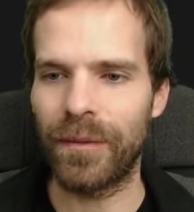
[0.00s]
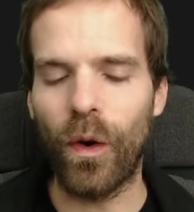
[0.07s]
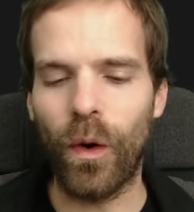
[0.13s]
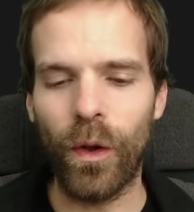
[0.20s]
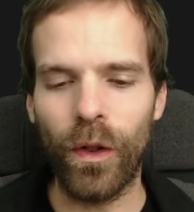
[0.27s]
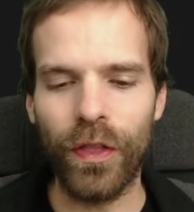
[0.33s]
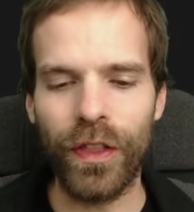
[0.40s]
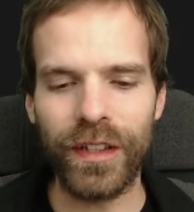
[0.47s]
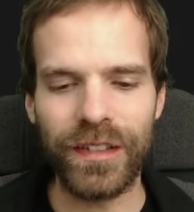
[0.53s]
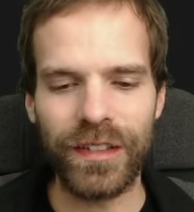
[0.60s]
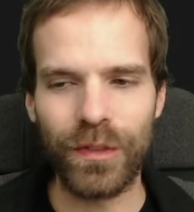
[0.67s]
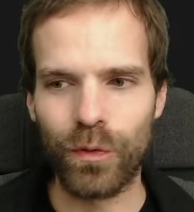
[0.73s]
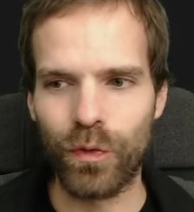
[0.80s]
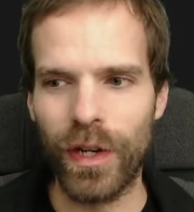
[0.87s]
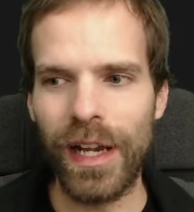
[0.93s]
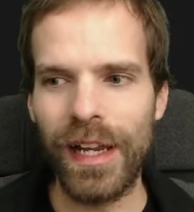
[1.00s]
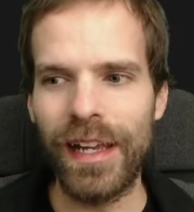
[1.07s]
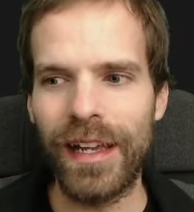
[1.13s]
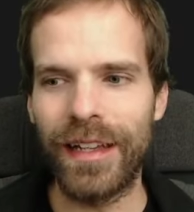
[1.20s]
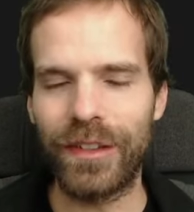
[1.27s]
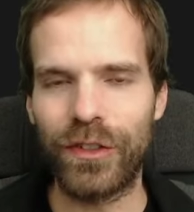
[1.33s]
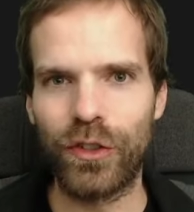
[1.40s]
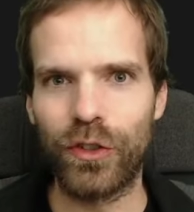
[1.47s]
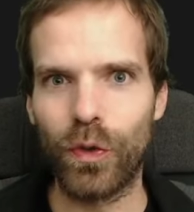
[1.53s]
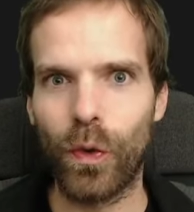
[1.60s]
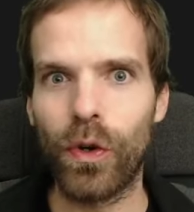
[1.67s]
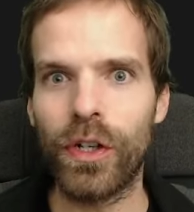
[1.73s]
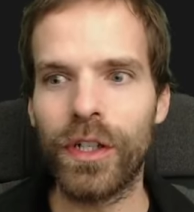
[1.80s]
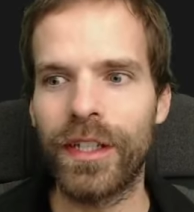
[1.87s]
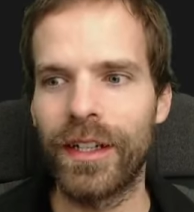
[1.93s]
All that's really
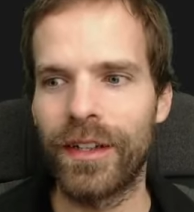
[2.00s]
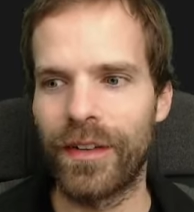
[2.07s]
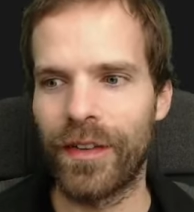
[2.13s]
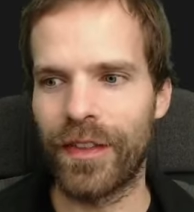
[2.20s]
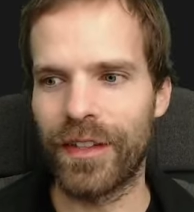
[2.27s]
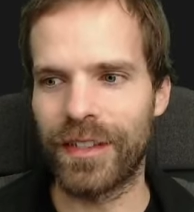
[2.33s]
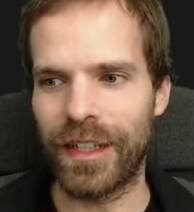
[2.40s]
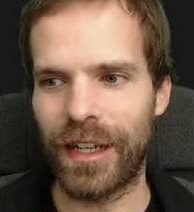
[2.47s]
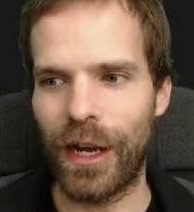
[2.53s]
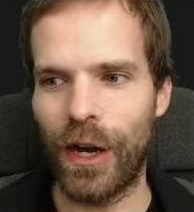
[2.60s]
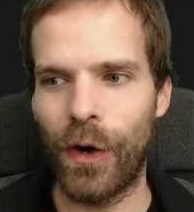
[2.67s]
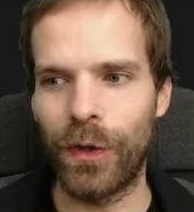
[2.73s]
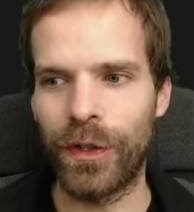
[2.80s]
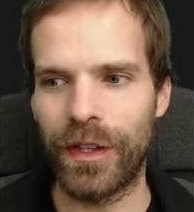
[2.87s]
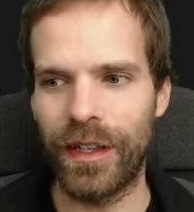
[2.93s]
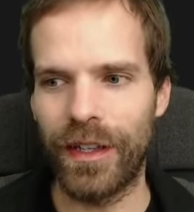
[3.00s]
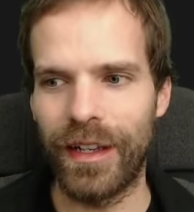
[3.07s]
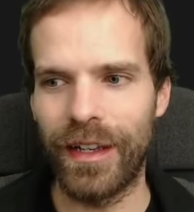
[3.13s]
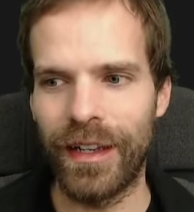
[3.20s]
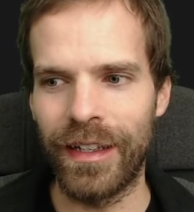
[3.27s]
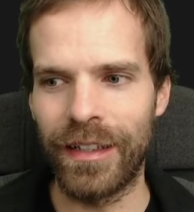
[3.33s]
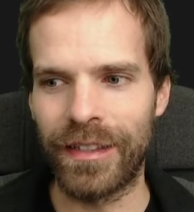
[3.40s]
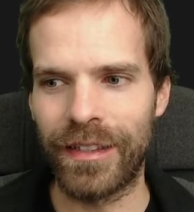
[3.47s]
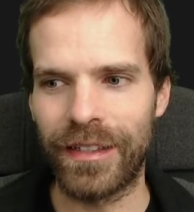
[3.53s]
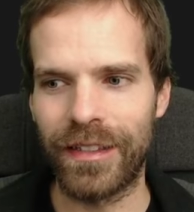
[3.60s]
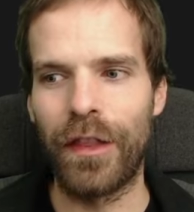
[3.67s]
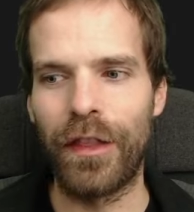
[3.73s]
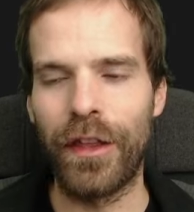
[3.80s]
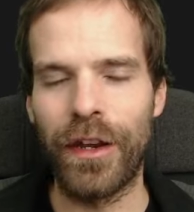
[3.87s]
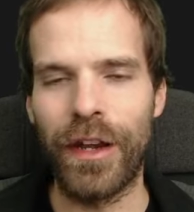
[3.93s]
stored here in this account is
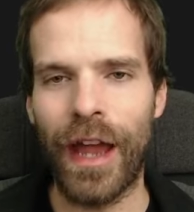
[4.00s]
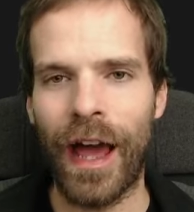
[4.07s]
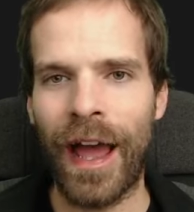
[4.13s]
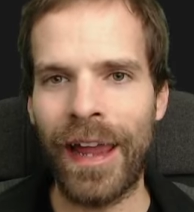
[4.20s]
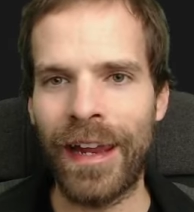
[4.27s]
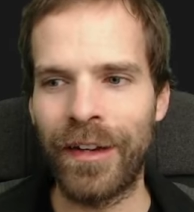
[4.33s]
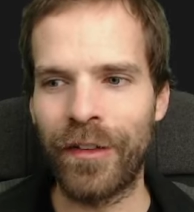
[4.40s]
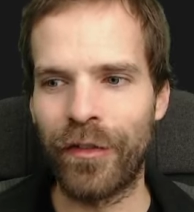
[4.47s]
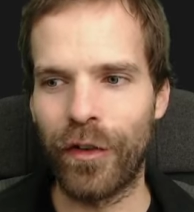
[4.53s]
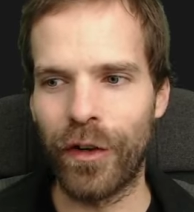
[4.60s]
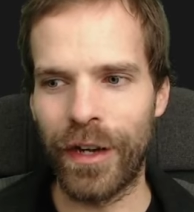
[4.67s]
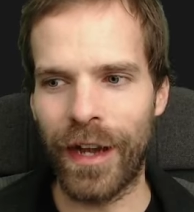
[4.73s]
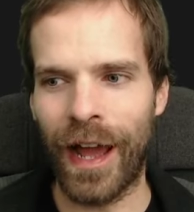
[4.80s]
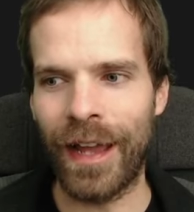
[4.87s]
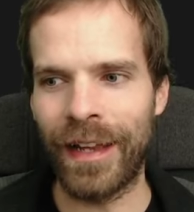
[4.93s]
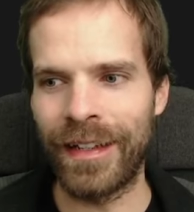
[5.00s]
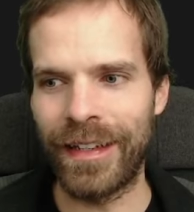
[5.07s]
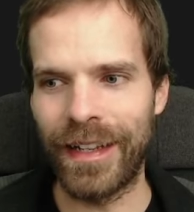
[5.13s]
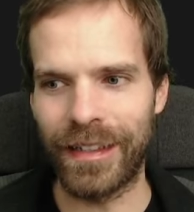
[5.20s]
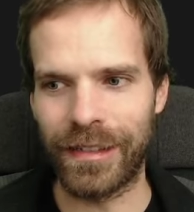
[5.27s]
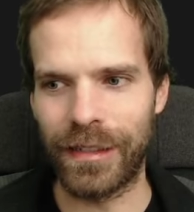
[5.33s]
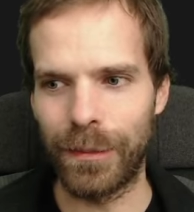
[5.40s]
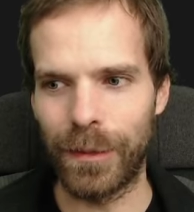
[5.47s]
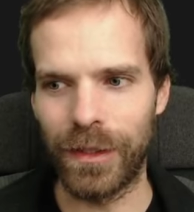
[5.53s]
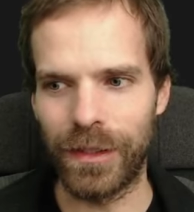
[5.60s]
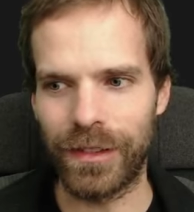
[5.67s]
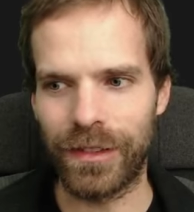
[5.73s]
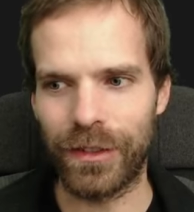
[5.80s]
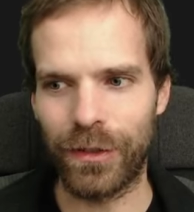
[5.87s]
the nine for nine decimals.